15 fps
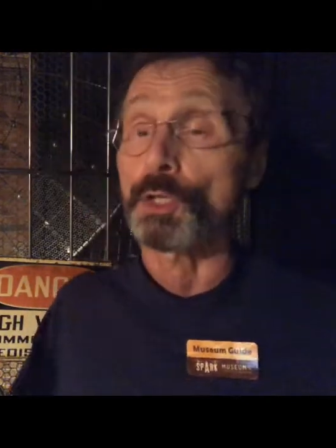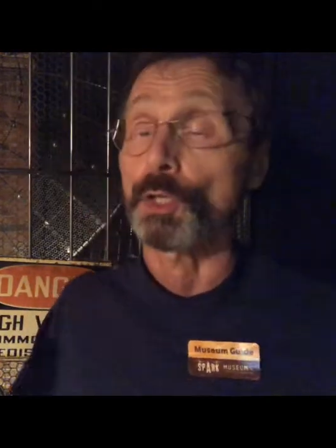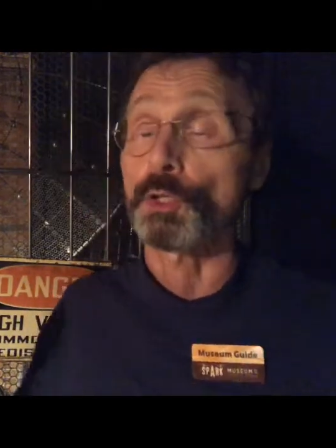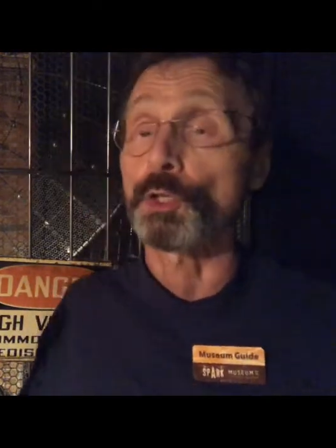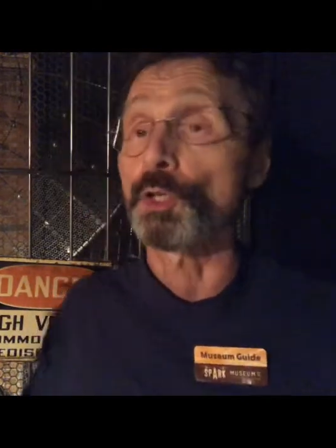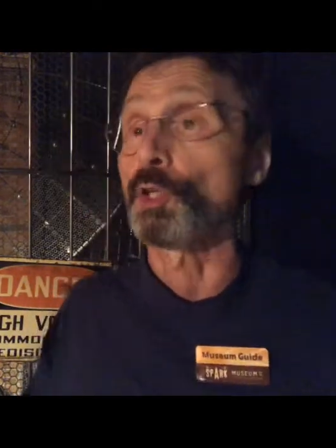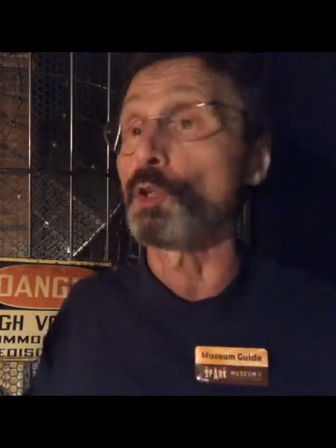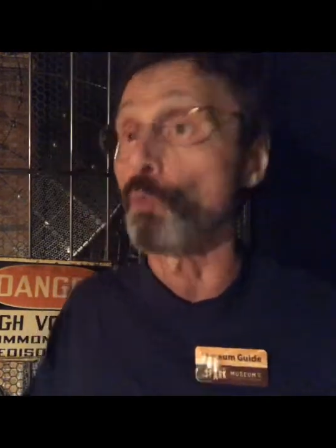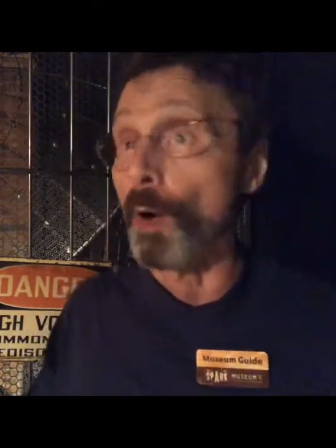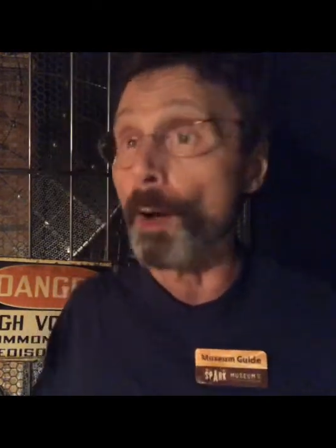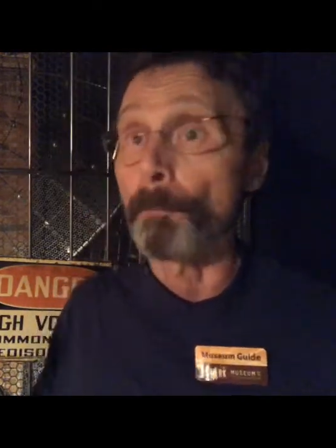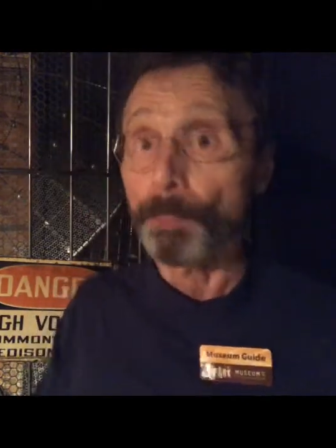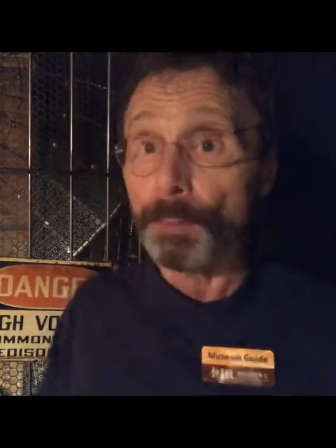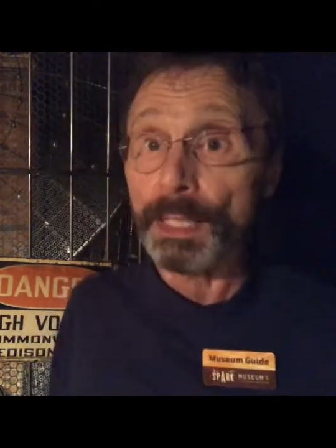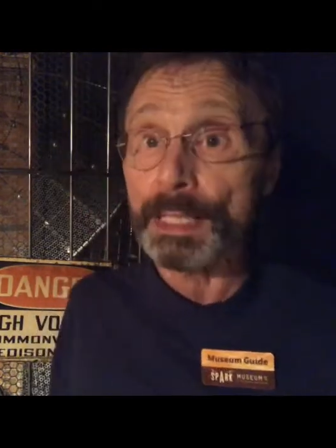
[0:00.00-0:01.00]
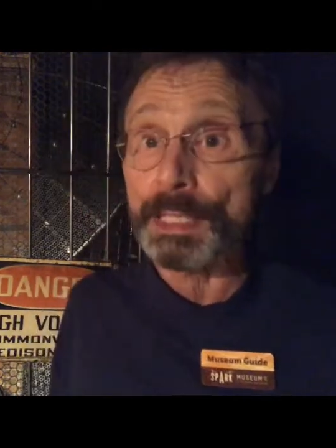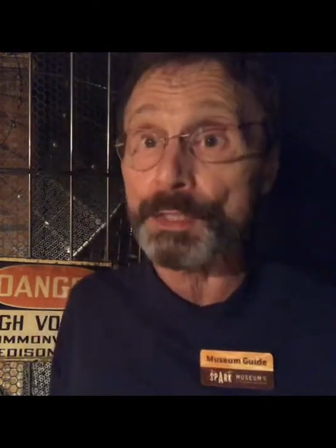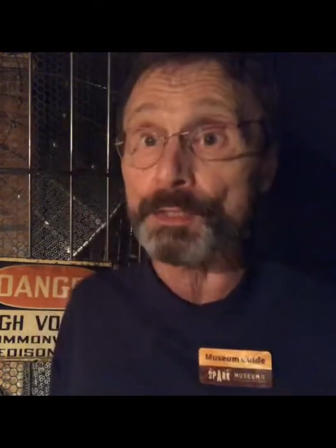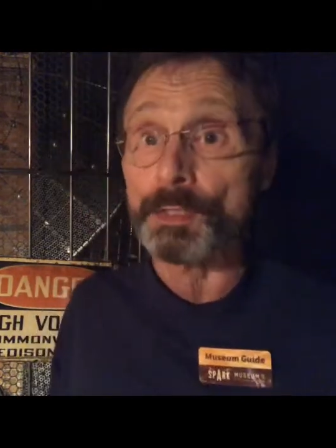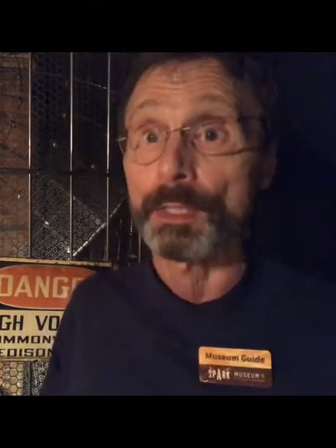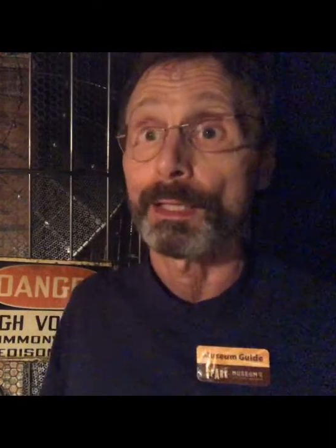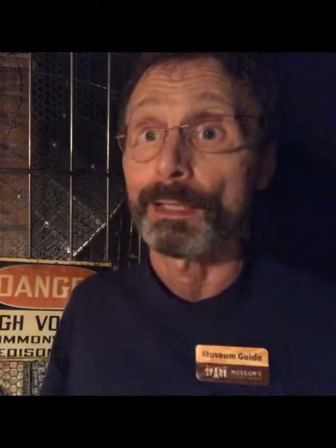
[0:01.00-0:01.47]
you're in the one
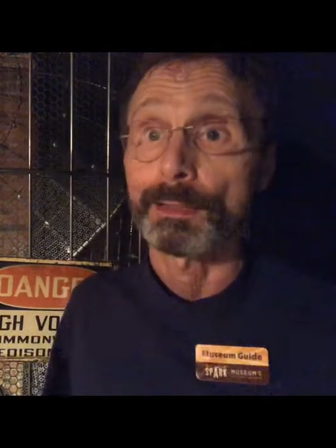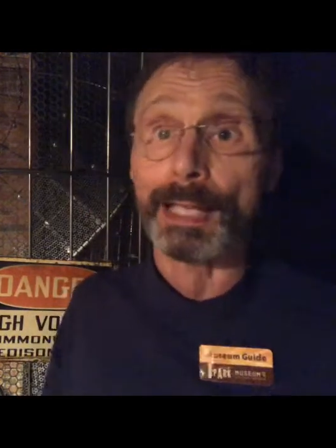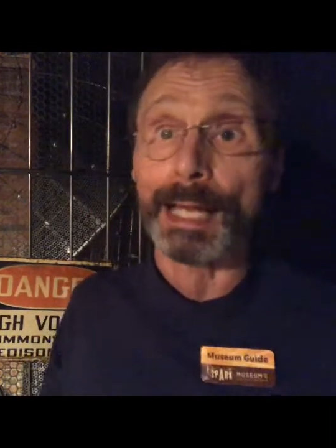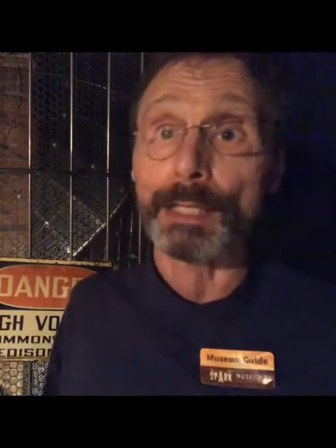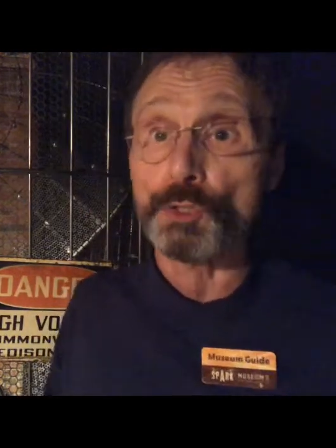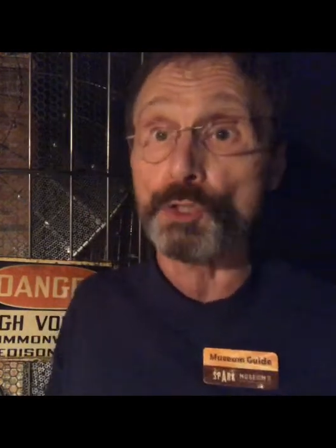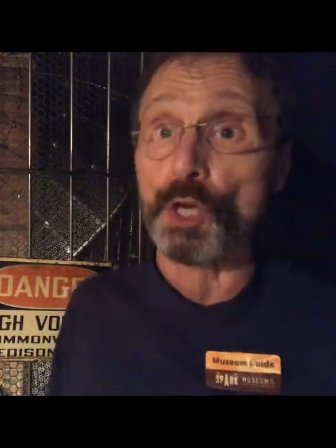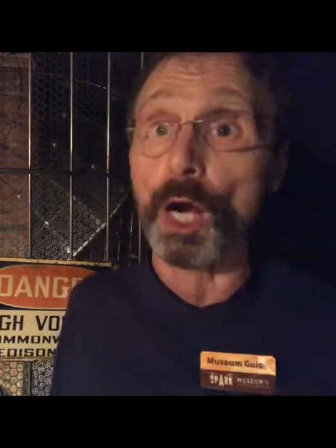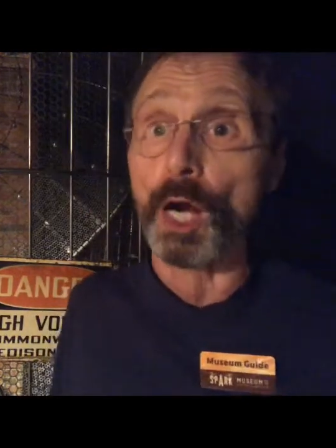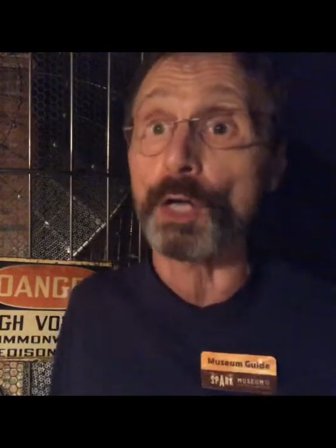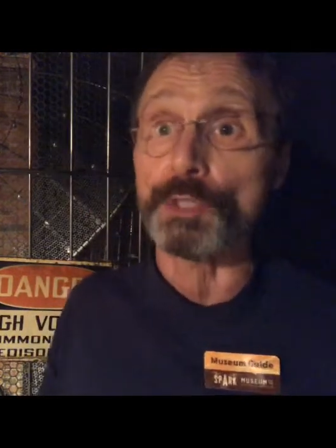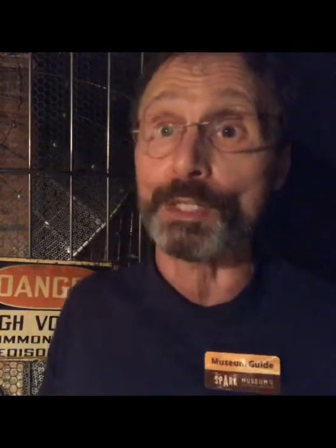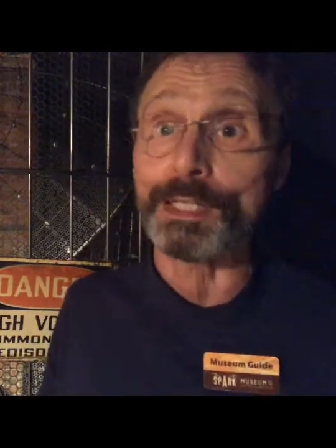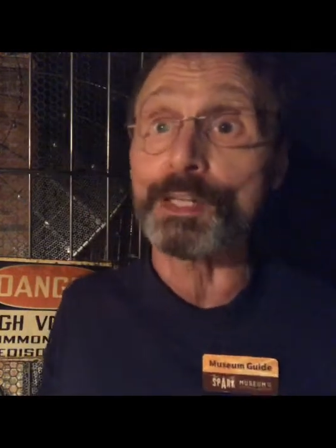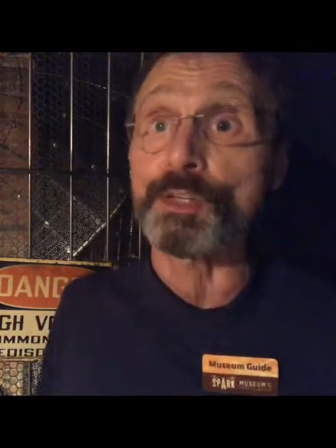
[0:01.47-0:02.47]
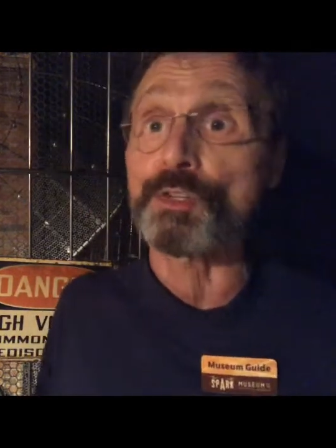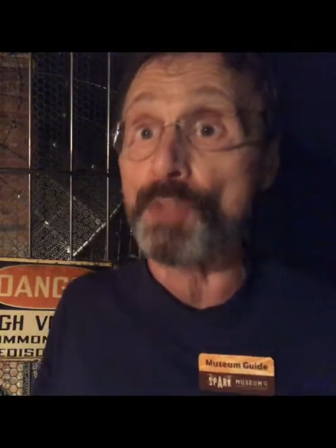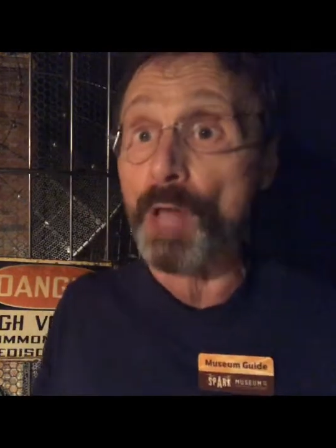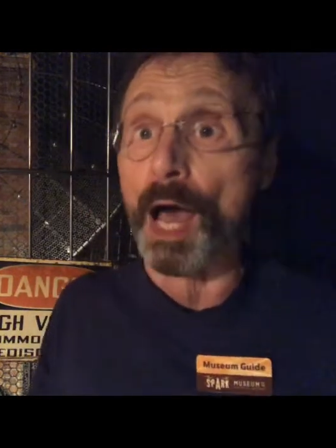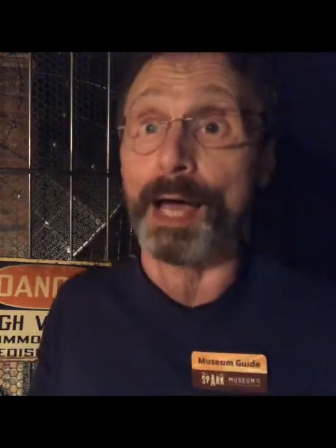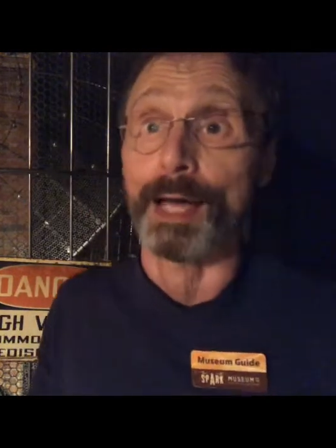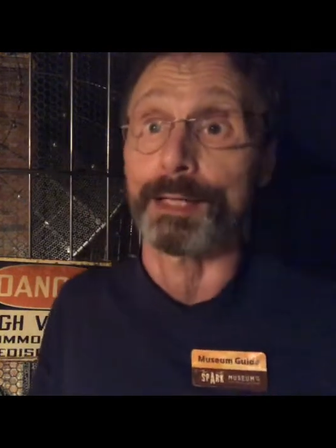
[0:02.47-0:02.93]
place that charge is
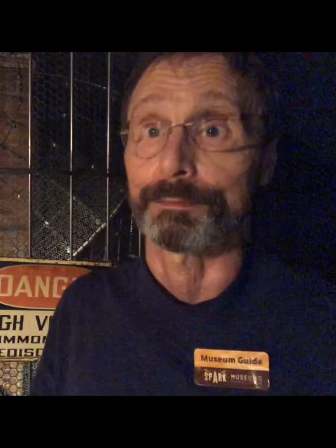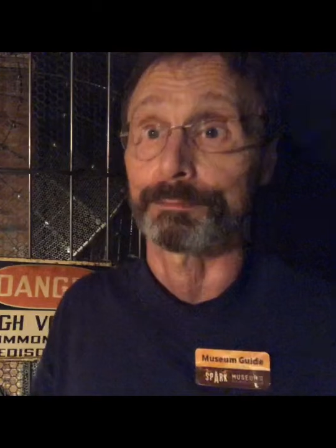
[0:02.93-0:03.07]
not.